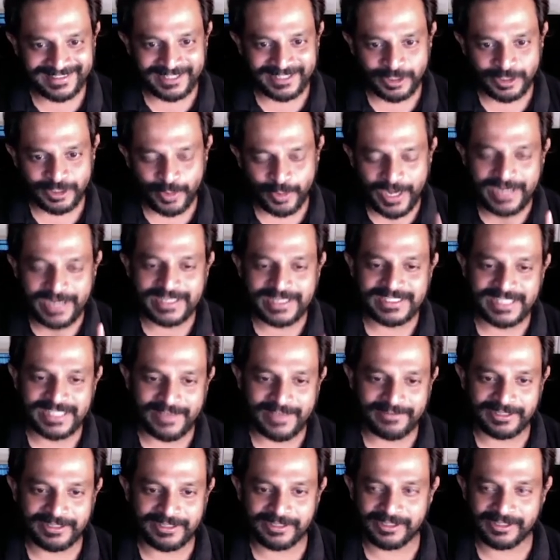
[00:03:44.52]

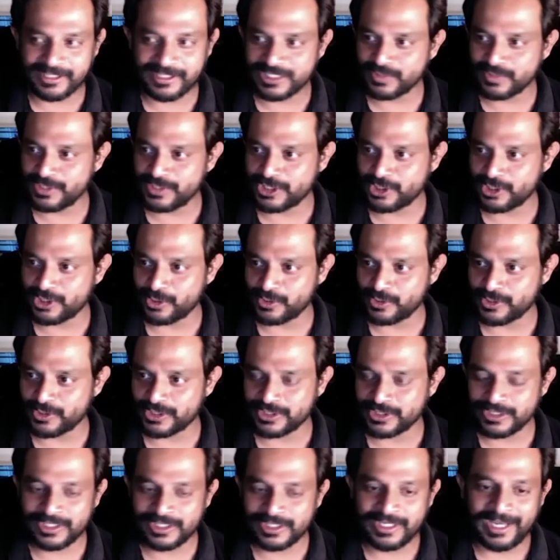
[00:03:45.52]
27 girls we
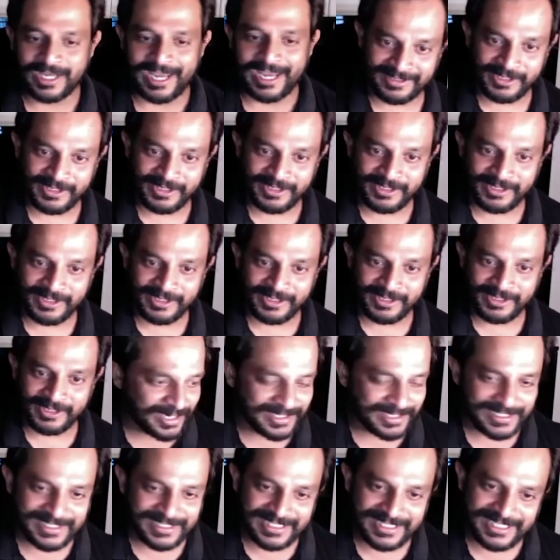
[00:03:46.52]
chose. But we
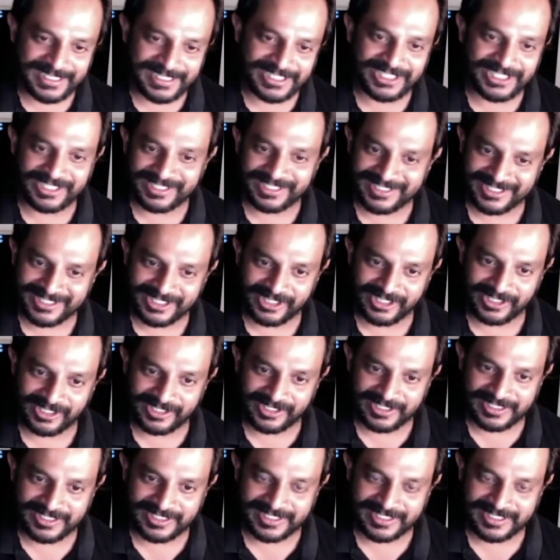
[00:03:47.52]
started teaching these
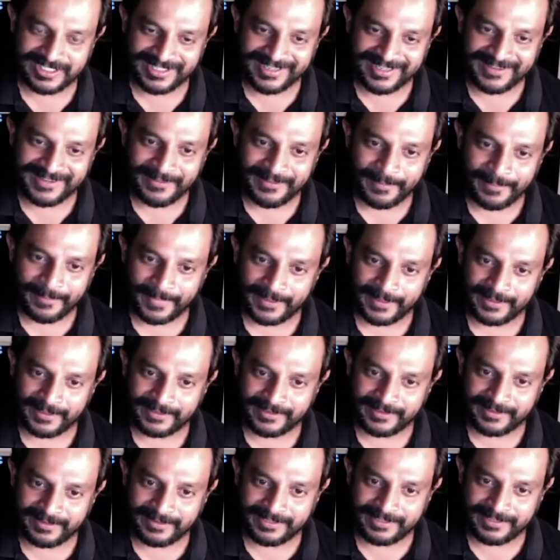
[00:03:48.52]
girls
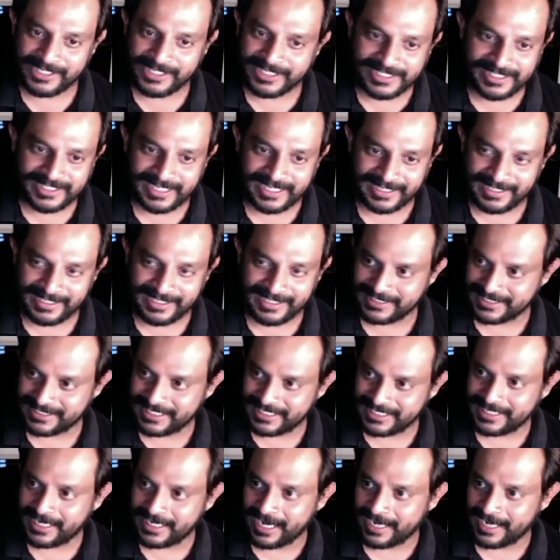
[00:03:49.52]
theater techniques
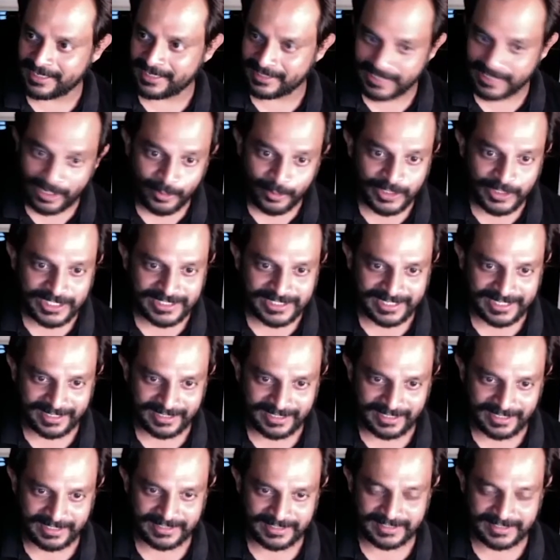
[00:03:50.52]
and clowning
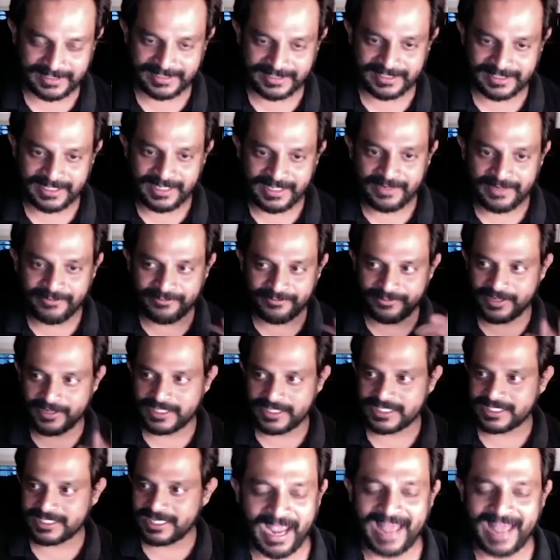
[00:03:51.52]
techniques.
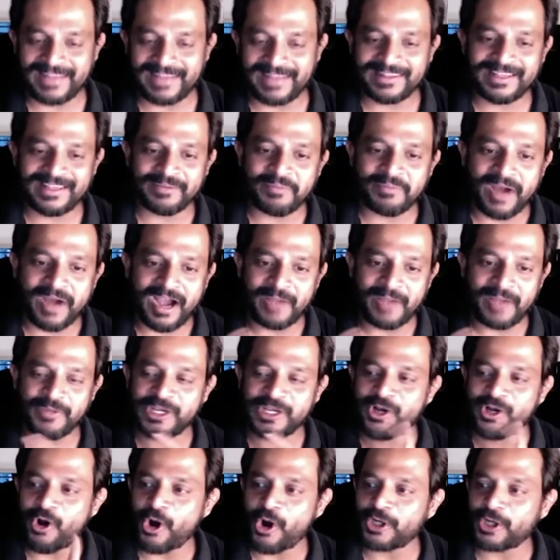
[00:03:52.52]
And we
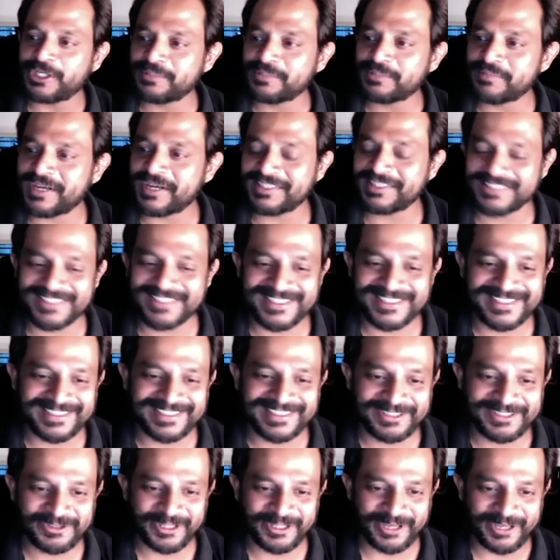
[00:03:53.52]
called the mothers
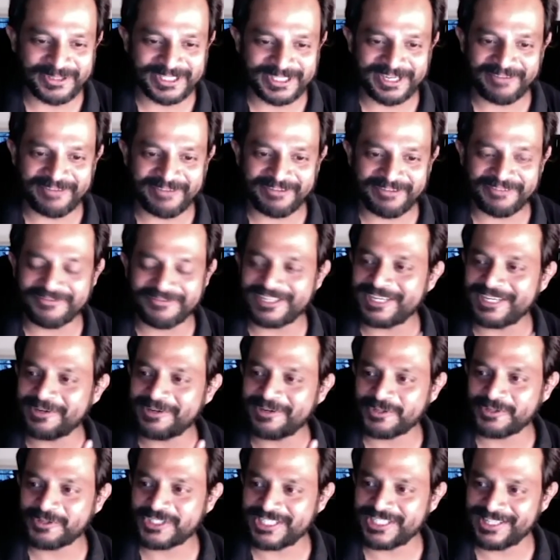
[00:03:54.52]
2015
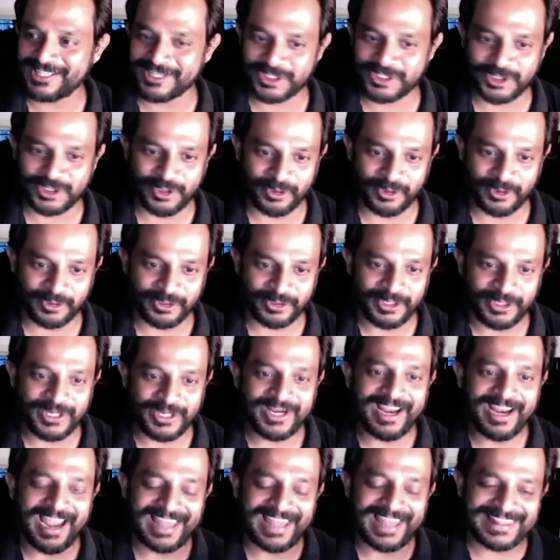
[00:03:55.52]
to see the show.
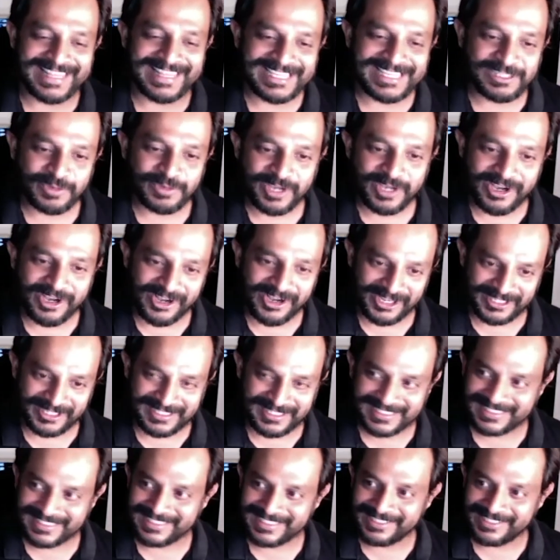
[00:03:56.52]
And these
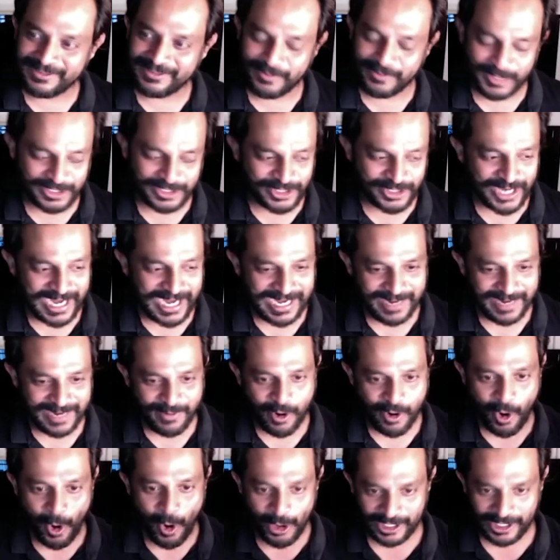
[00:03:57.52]
girls, we trained them
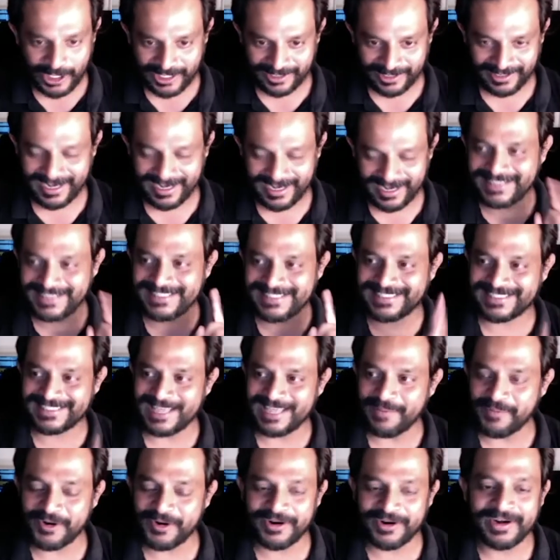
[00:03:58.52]
whole year. In
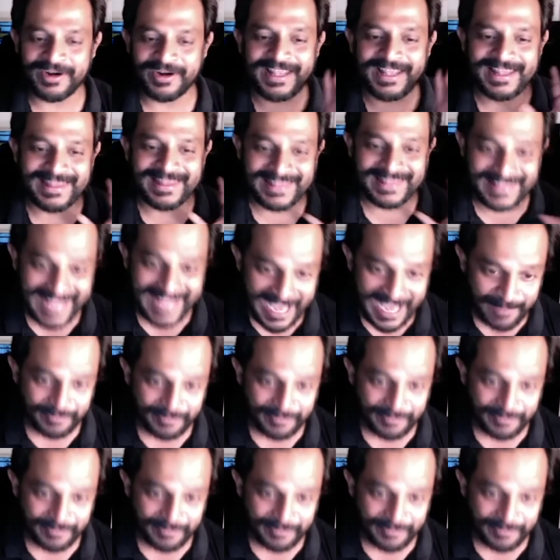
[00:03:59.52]
December, they